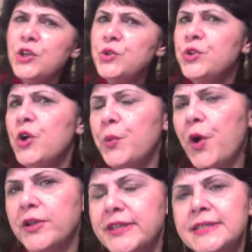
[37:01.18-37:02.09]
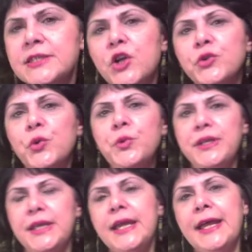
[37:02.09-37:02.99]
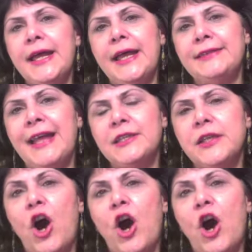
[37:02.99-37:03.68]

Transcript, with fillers: you know what? It's not only that